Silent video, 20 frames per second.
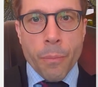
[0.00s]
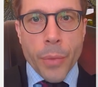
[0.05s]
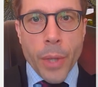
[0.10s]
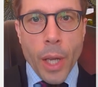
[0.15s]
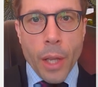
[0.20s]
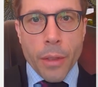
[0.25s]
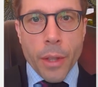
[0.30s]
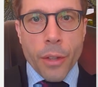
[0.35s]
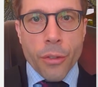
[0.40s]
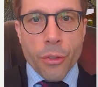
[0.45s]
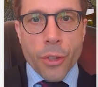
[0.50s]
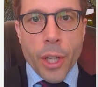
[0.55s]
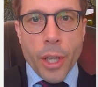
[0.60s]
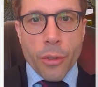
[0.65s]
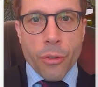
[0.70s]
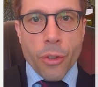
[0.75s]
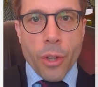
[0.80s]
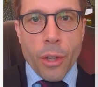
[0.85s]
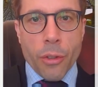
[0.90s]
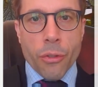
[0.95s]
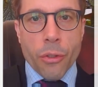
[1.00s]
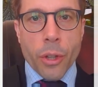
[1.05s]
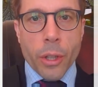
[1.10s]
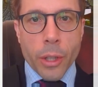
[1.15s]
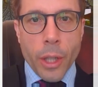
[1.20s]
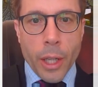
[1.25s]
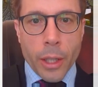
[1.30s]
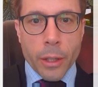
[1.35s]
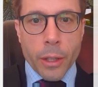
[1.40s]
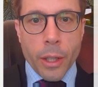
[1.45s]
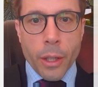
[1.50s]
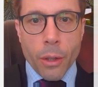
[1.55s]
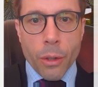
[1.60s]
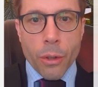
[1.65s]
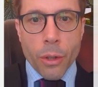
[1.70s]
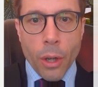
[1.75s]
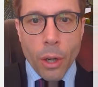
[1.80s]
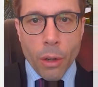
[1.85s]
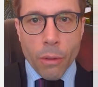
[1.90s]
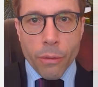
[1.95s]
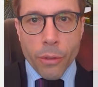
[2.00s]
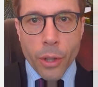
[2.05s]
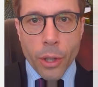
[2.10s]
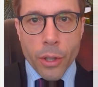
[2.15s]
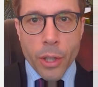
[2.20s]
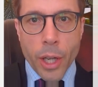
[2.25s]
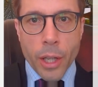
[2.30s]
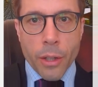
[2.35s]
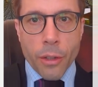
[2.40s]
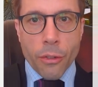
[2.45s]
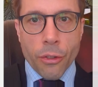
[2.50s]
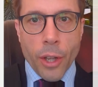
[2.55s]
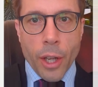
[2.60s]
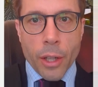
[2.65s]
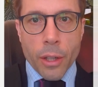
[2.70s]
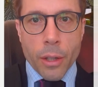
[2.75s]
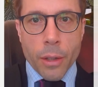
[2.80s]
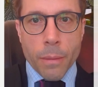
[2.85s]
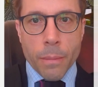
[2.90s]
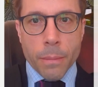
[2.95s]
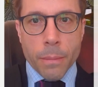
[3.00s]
and this tells us the likelihood of the data set.